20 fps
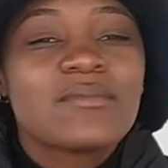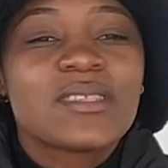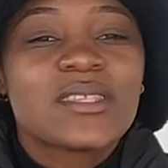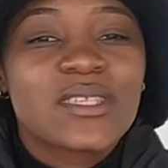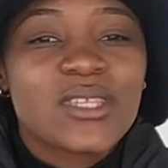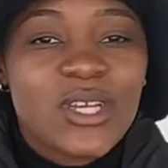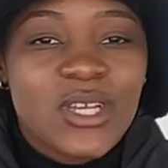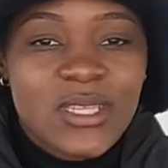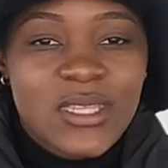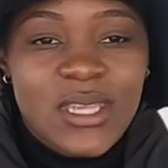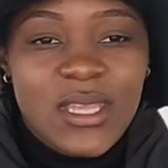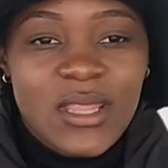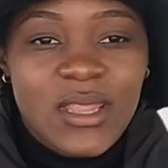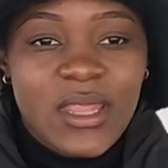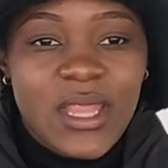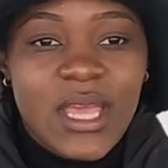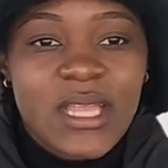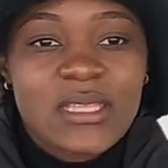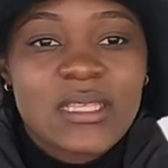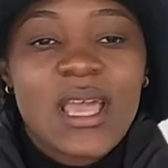
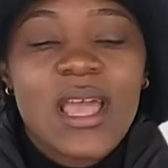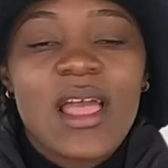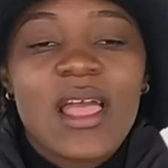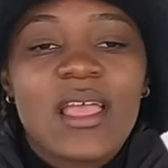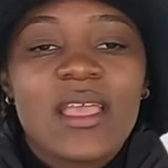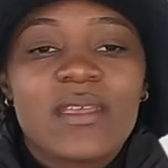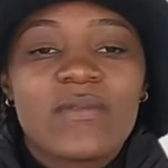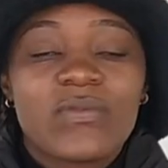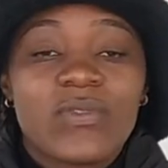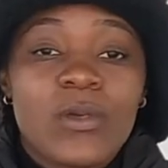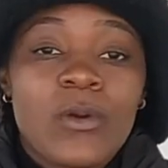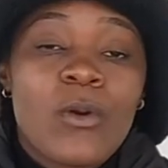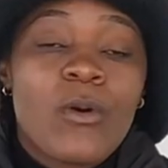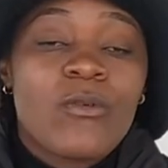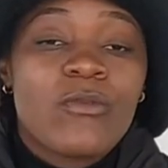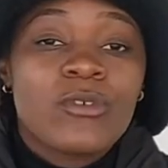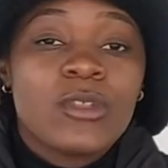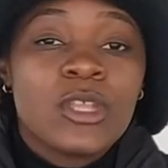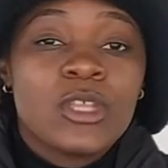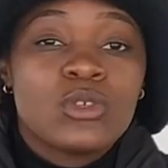certain that if the
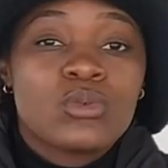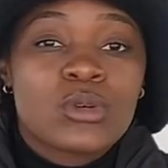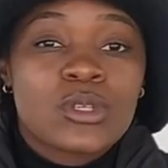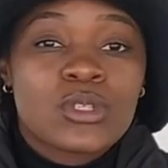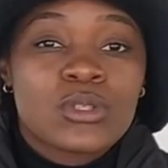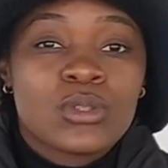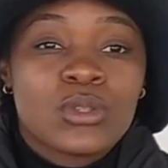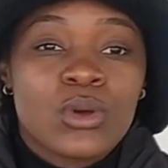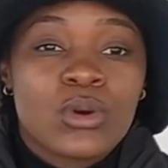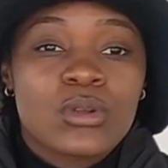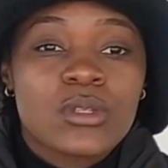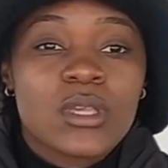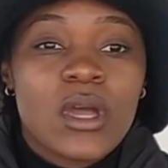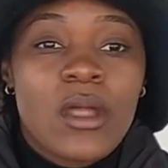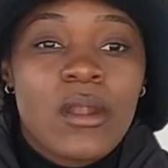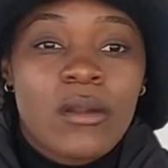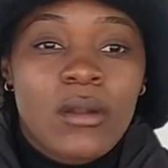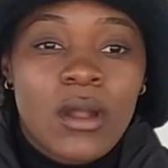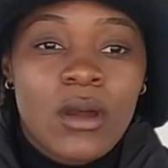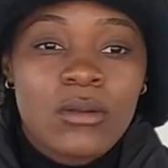orphanage was not
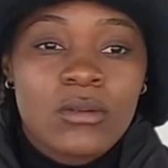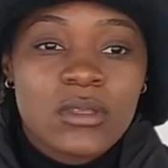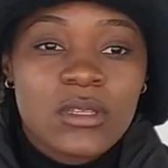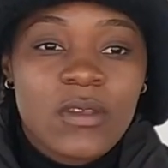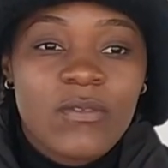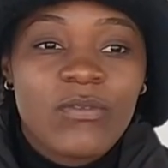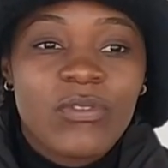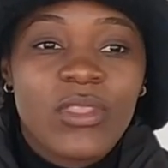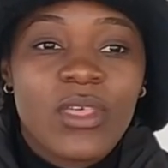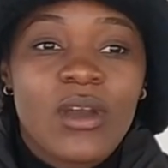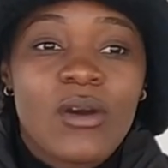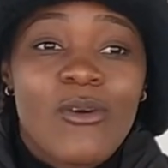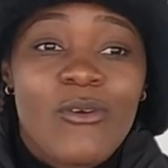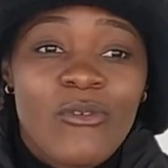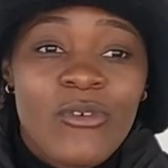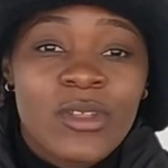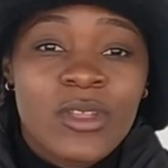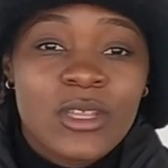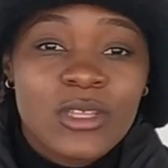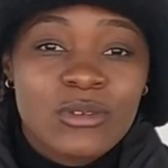around, if the
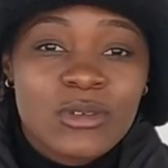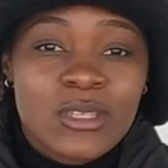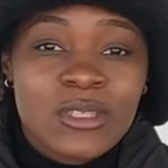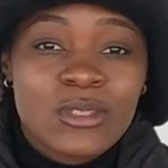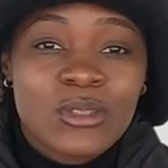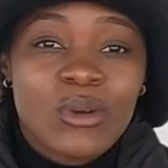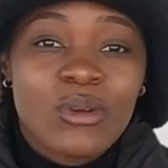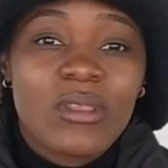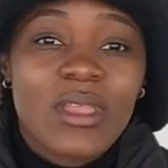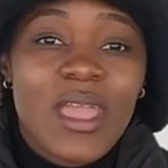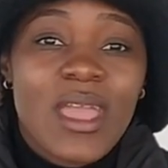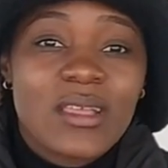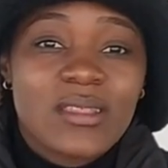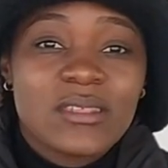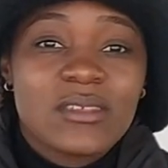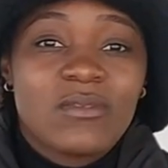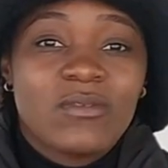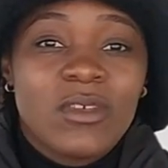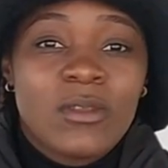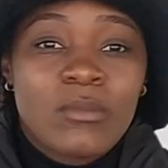orphanage was not
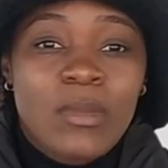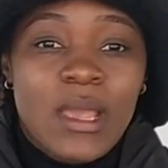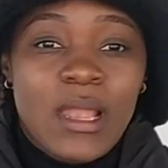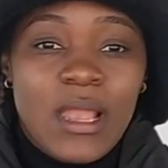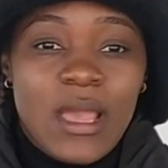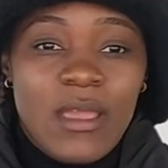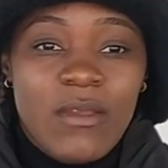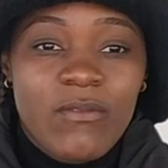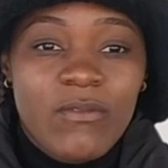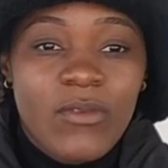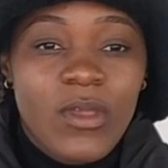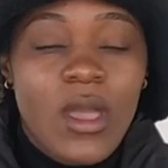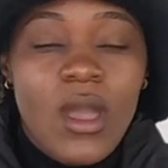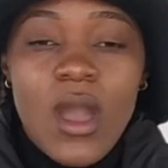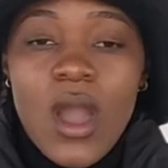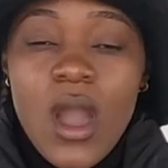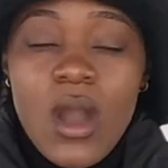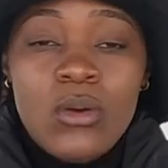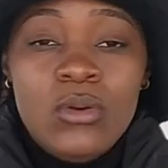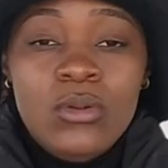active in my life,
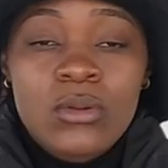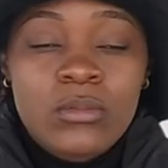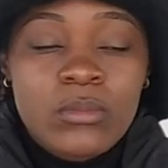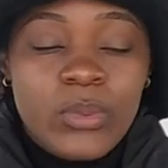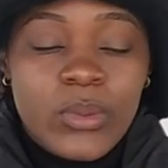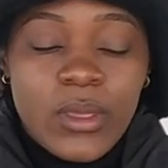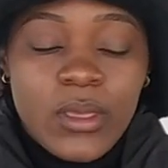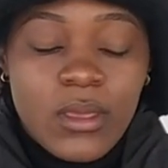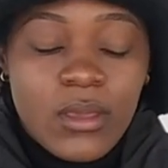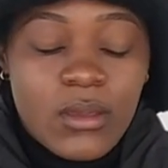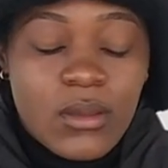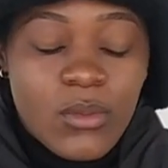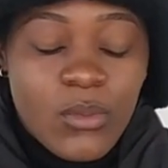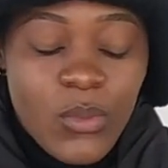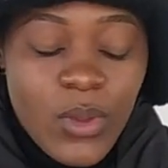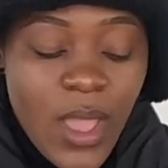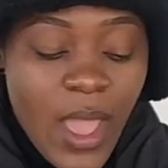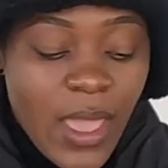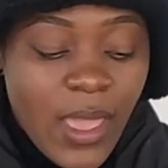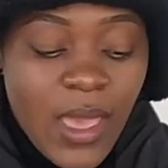I wouldn't be
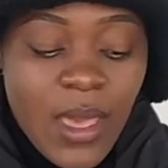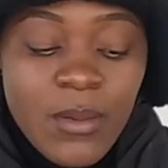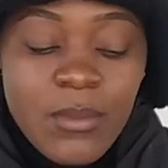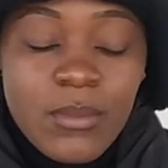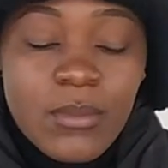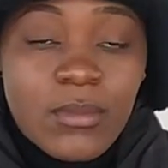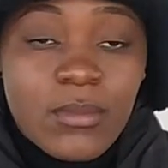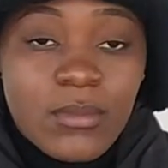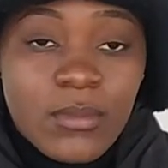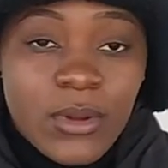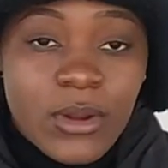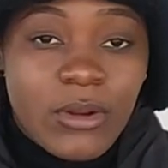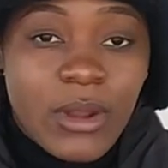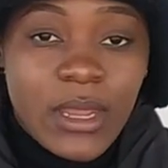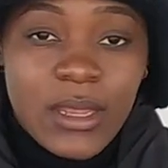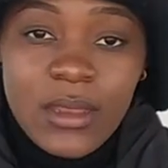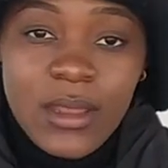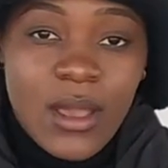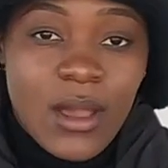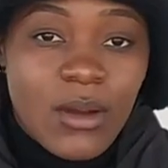where I am
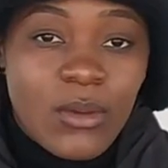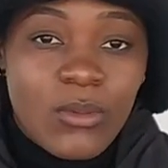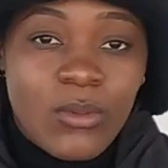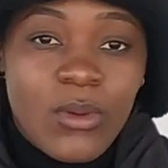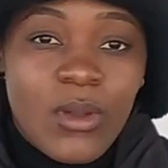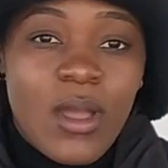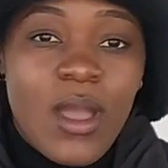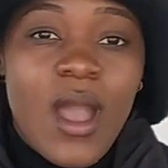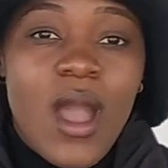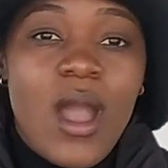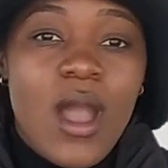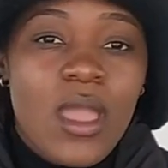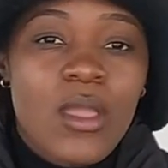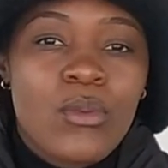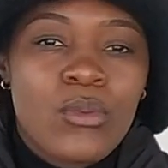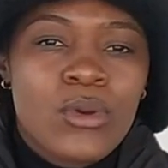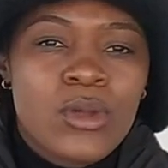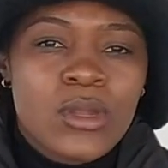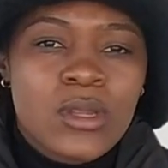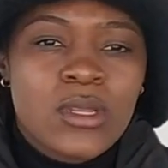right now. I
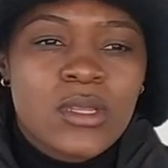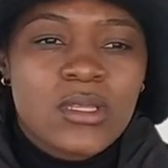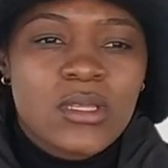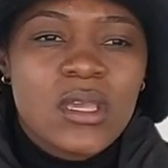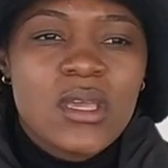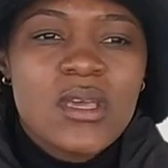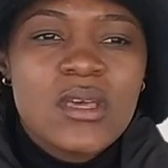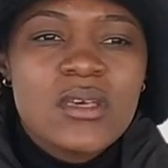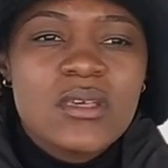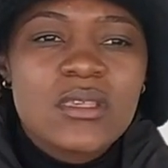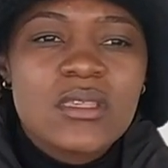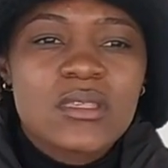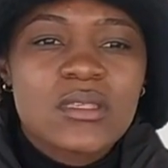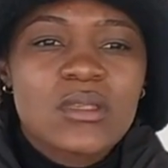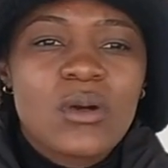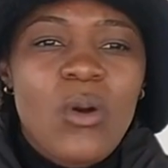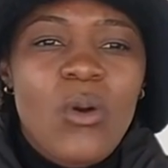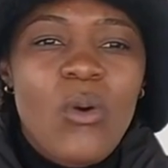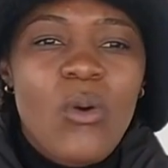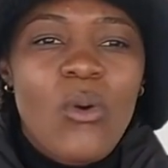wouldn't.
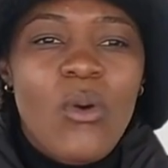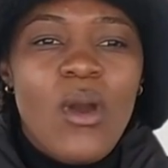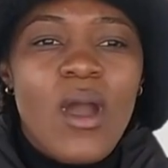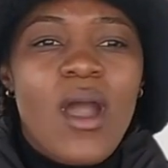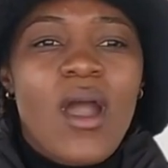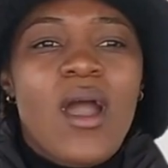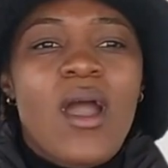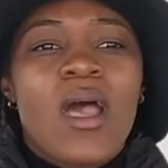So